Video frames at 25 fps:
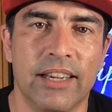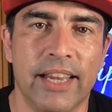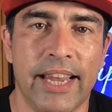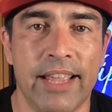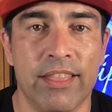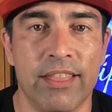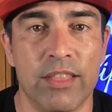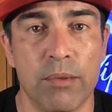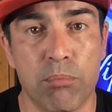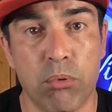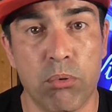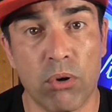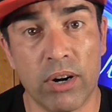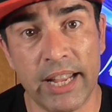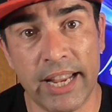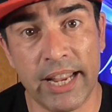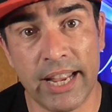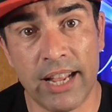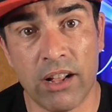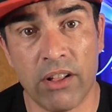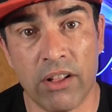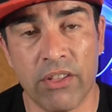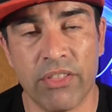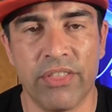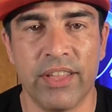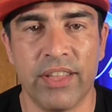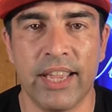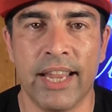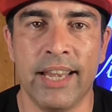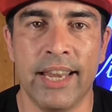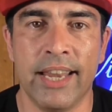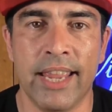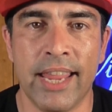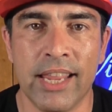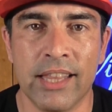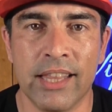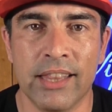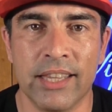and the Board of Health
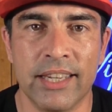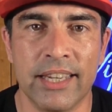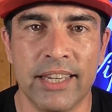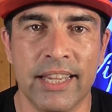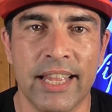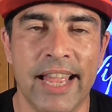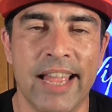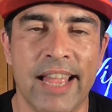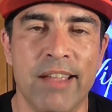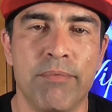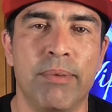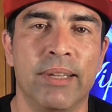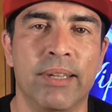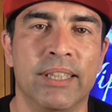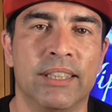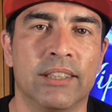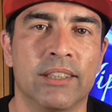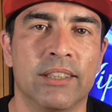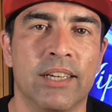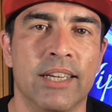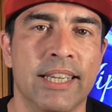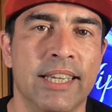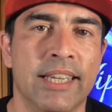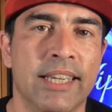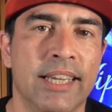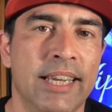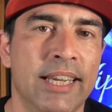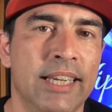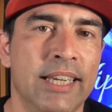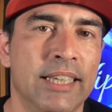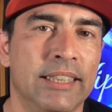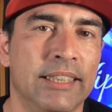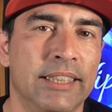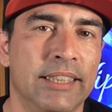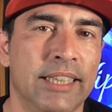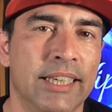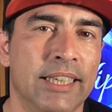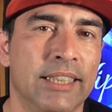in England have been studying
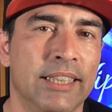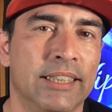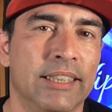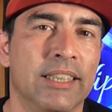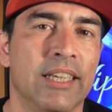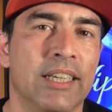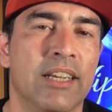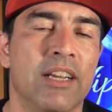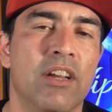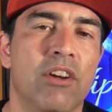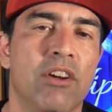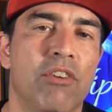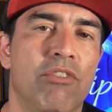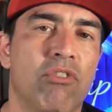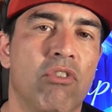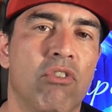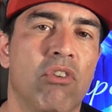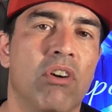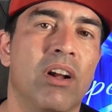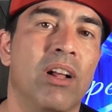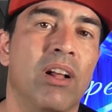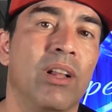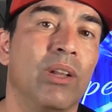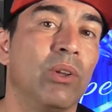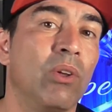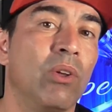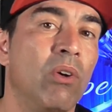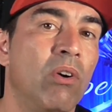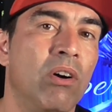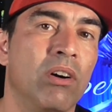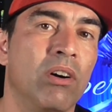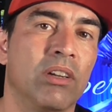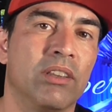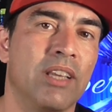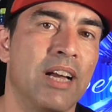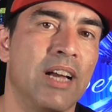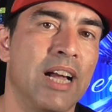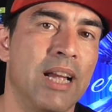e-cigs for a
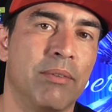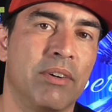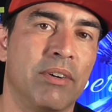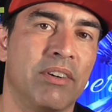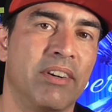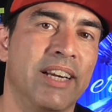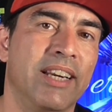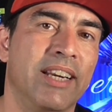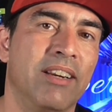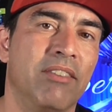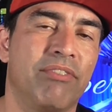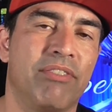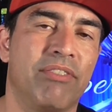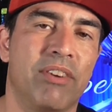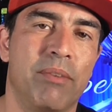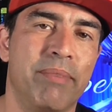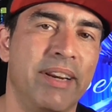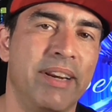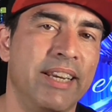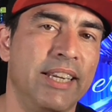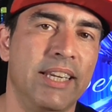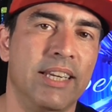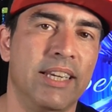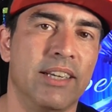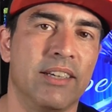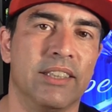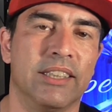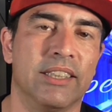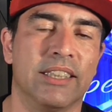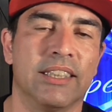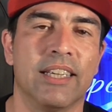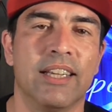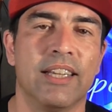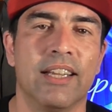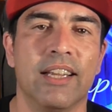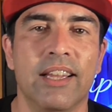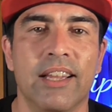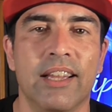long time, alright? For many
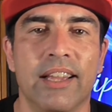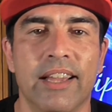years.